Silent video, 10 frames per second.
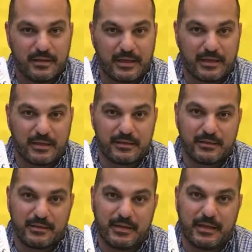
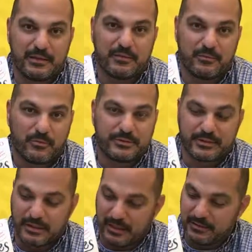And once
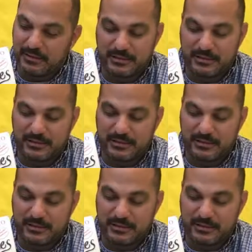again,